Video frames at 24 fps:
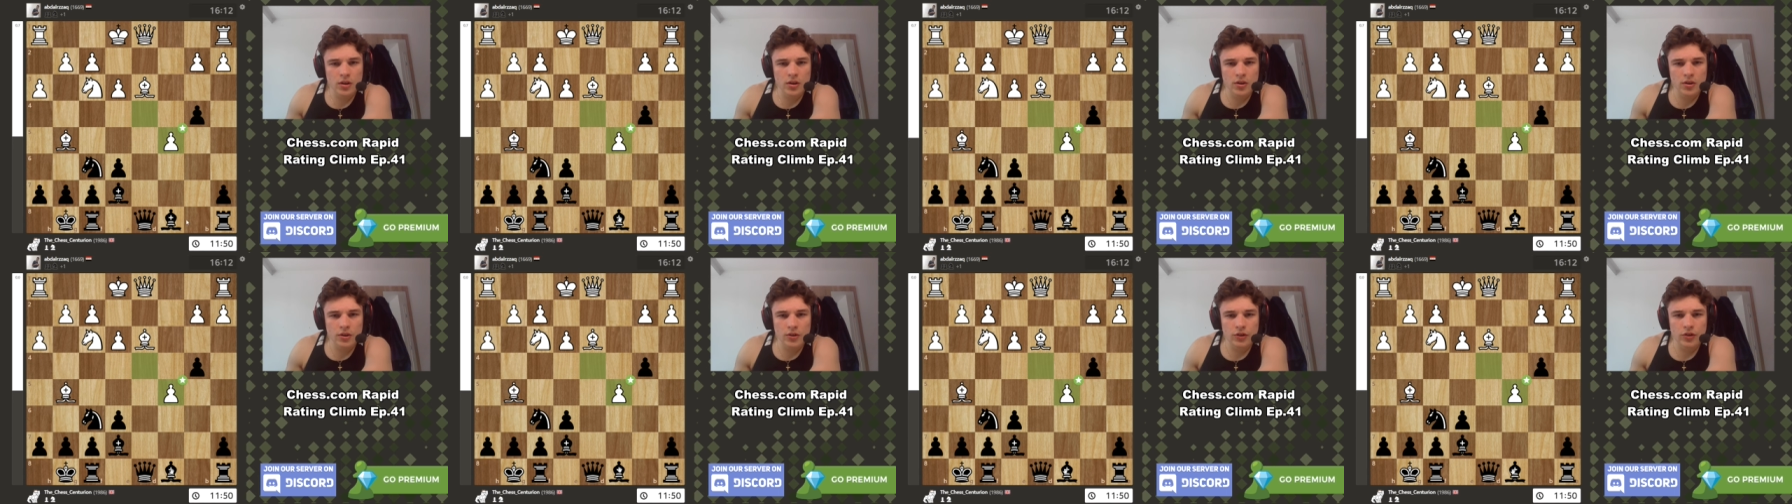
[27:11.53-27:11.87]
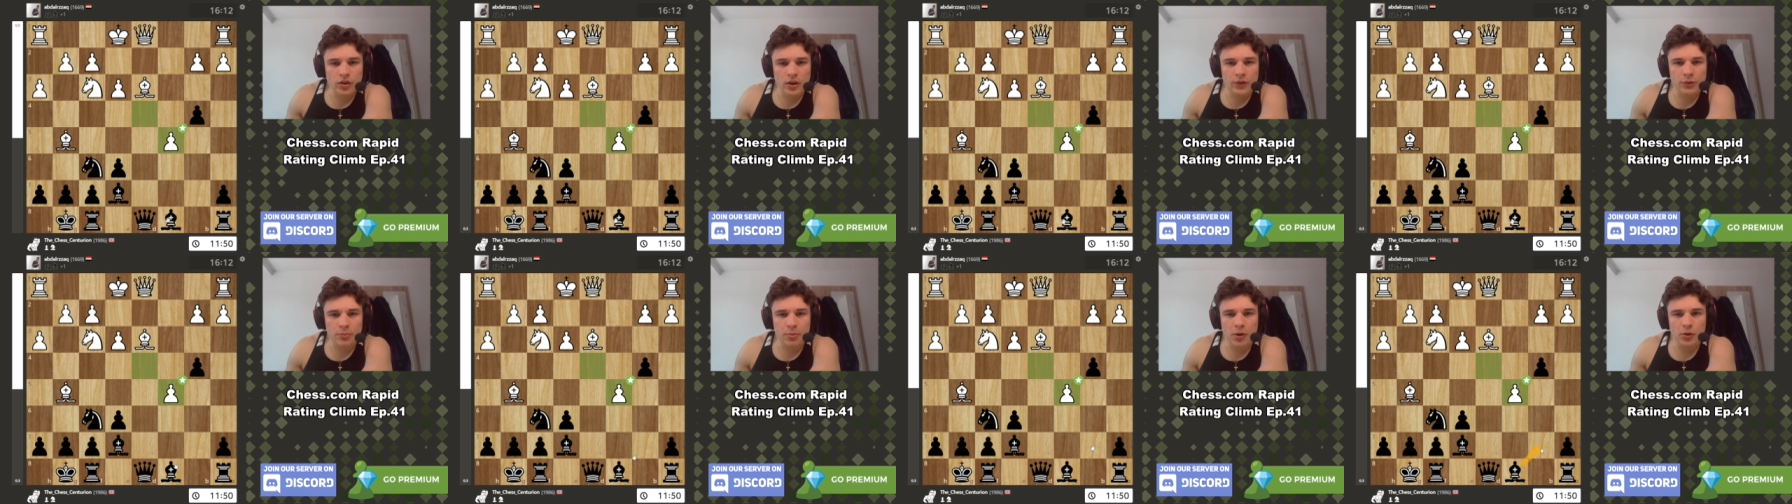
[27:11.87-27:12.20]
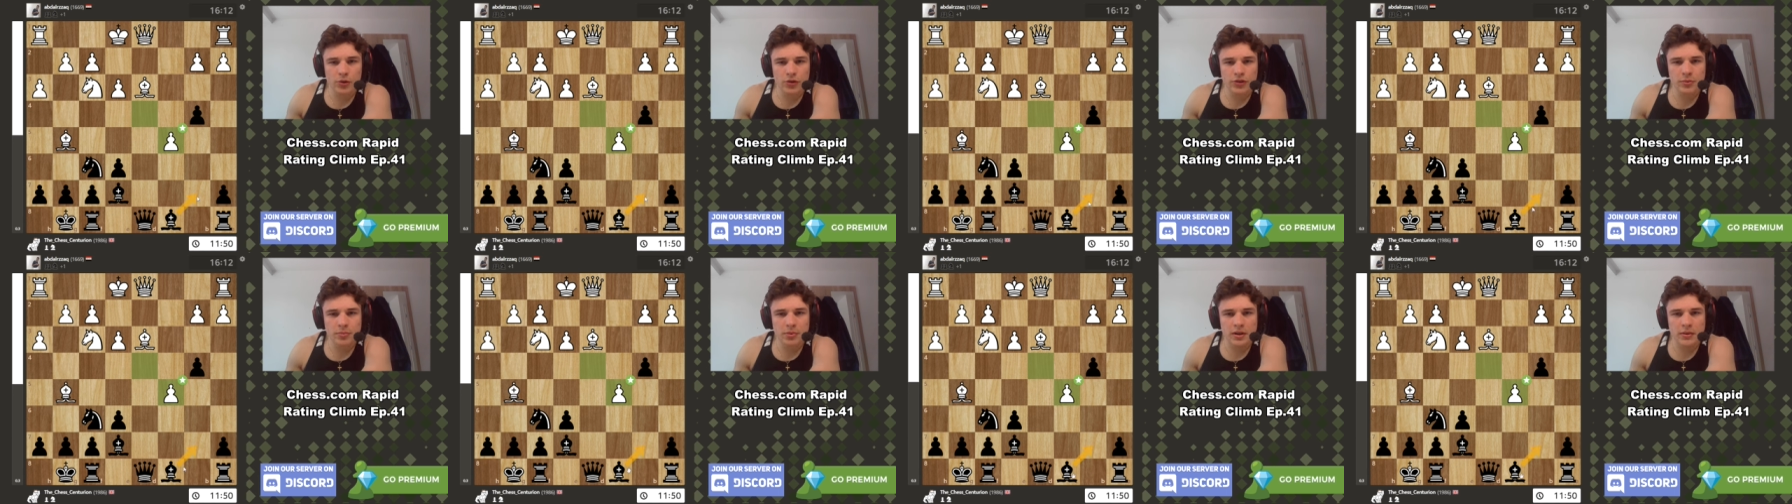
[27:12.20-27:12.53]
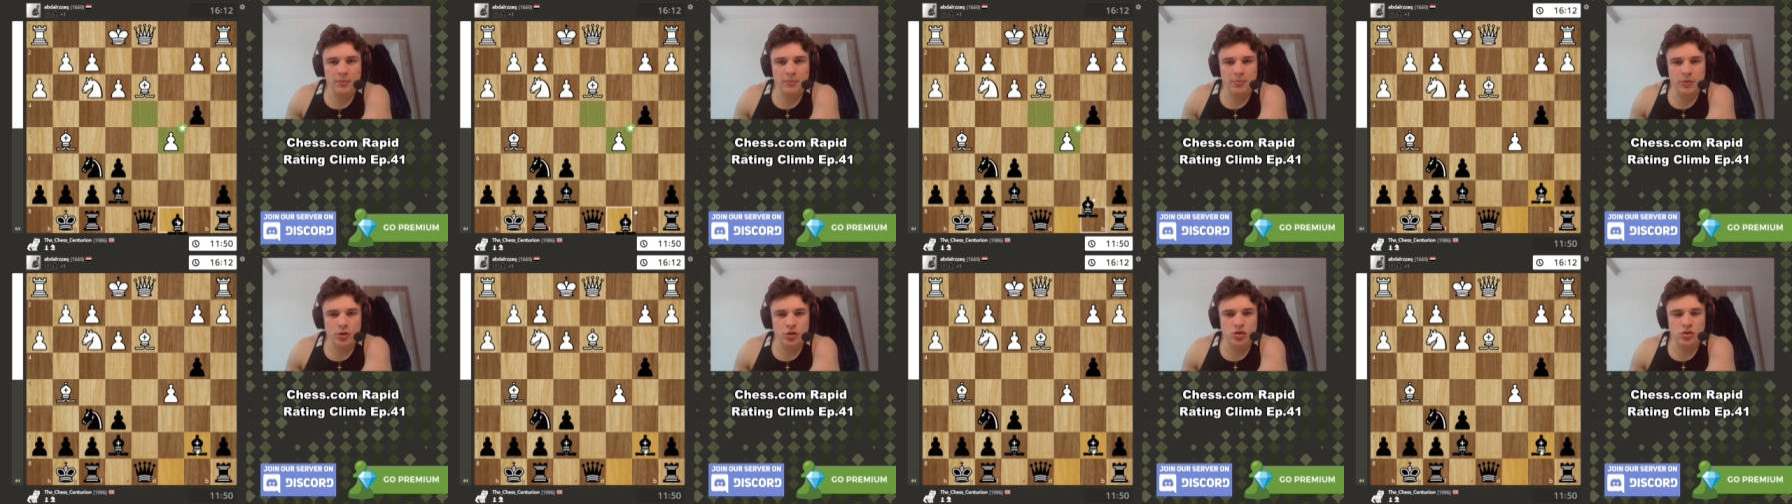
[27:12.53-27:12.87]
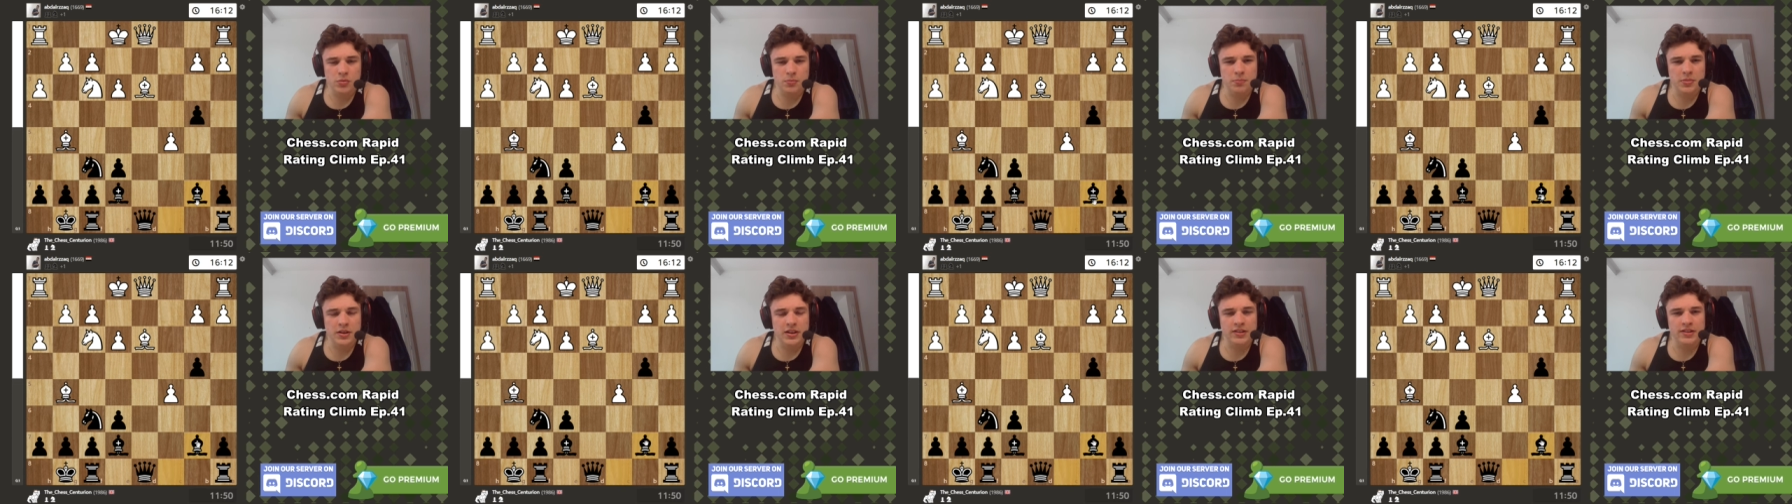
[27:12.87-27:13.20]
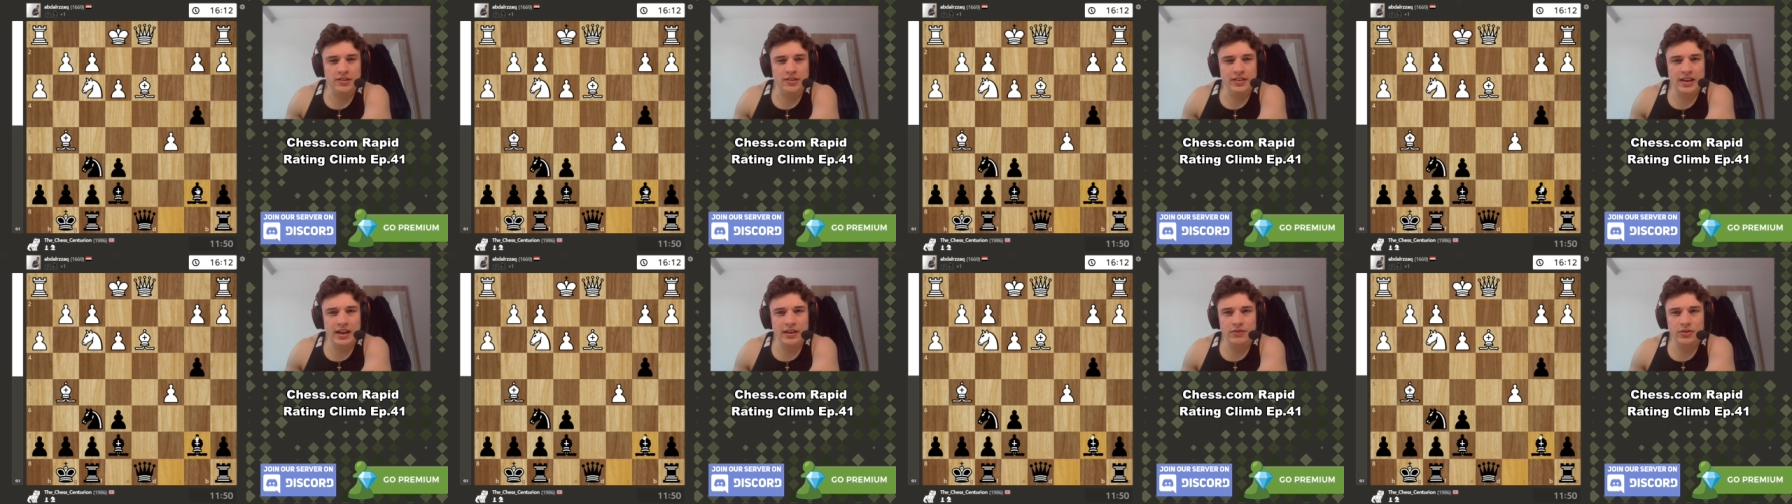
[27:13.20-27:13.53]
So I'm supposed to play bishop b
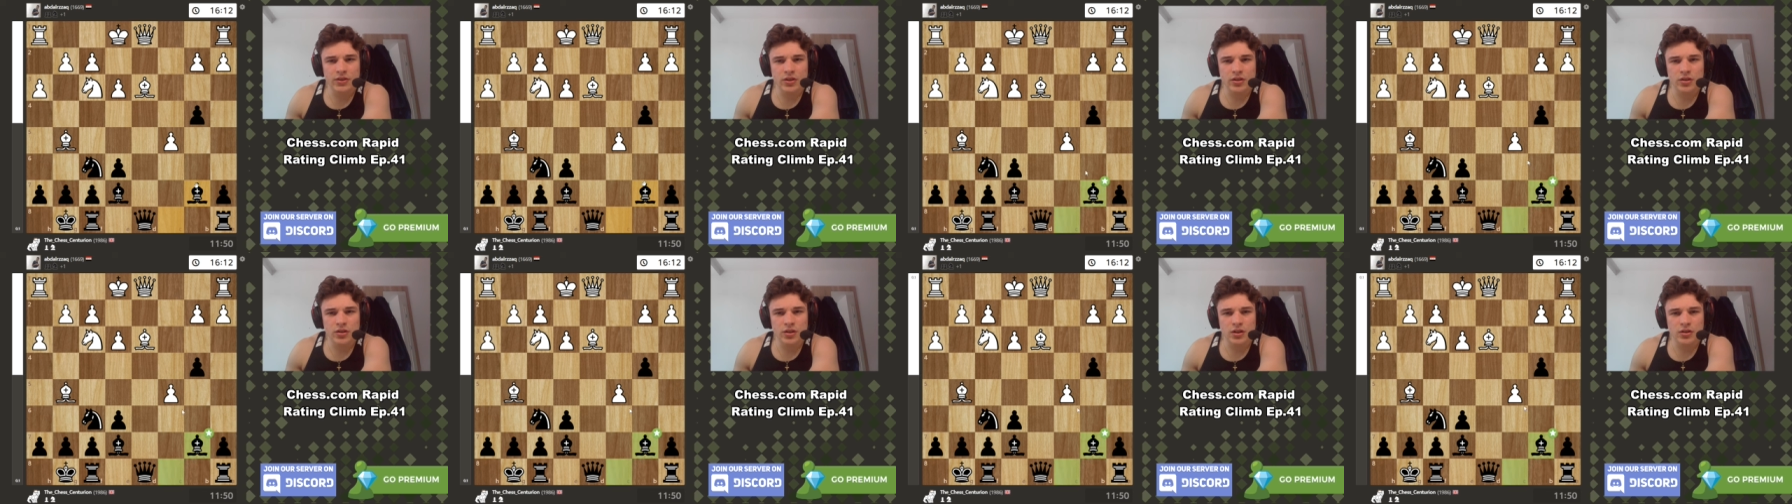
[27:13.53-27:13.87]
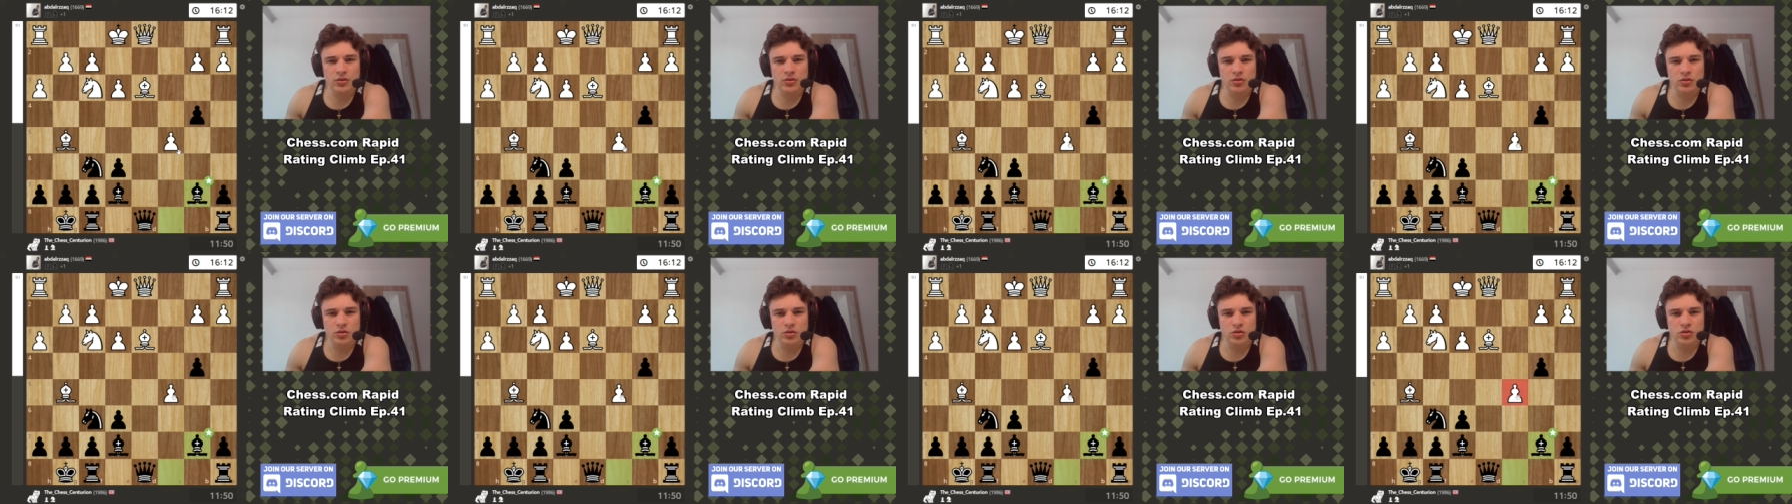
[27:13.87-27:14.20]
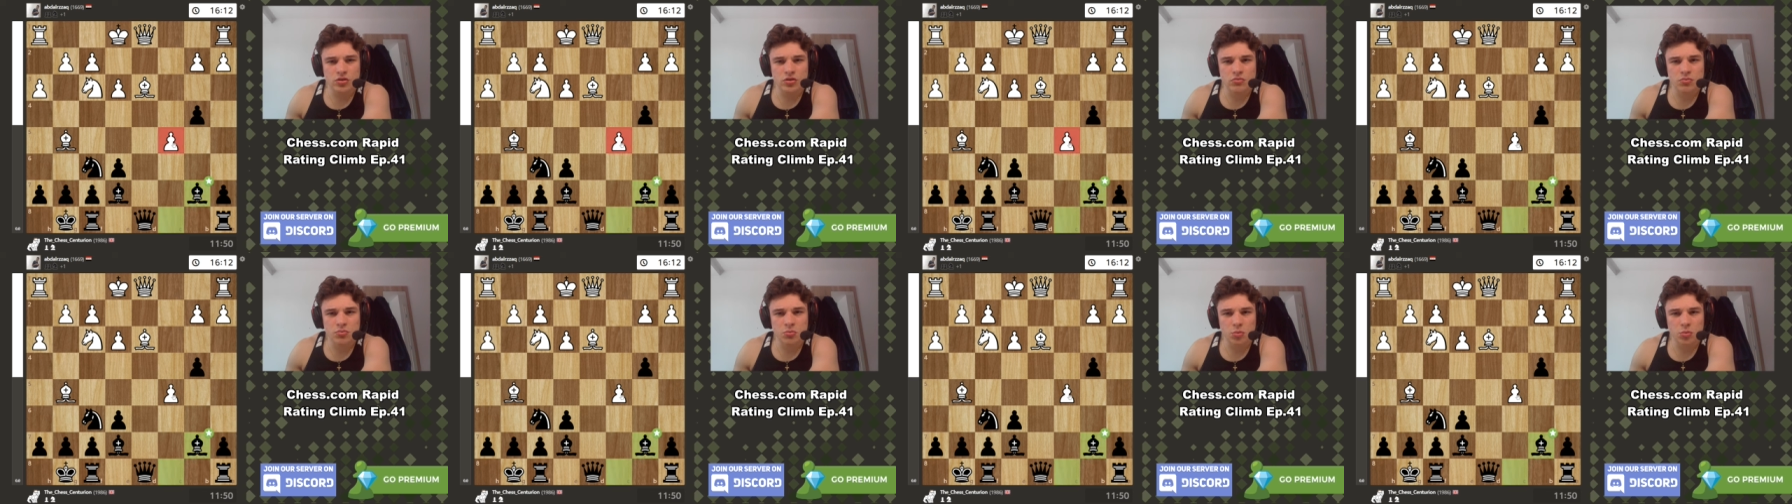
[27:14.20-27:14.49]
seven and just